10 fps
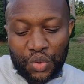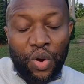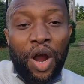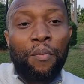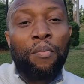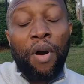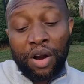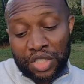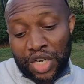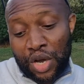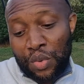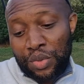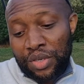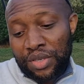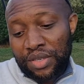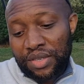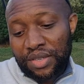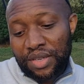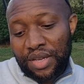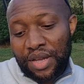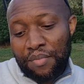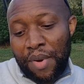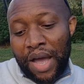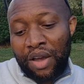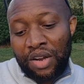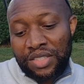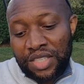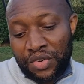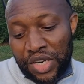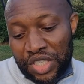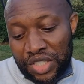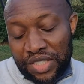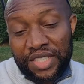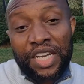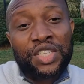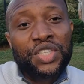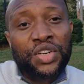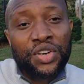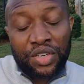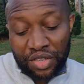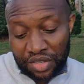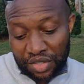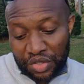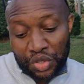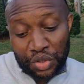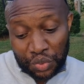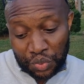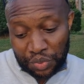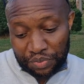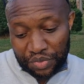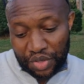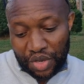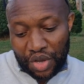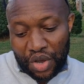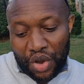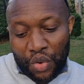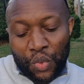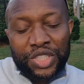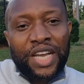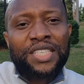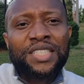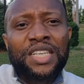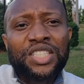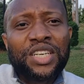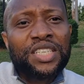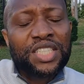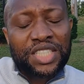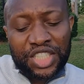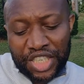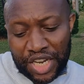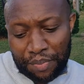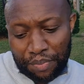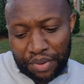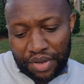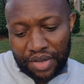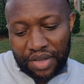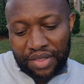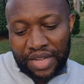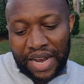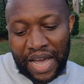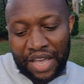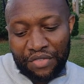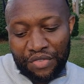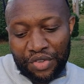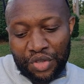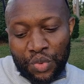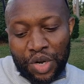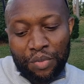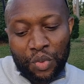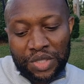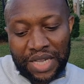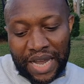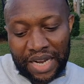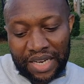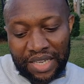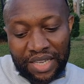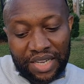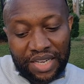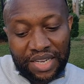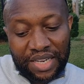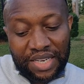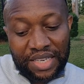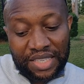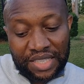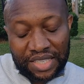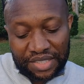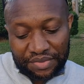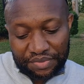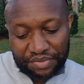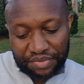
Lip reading: You are bogged down by considerations external to you, which essentially shape the life you will most likely lead.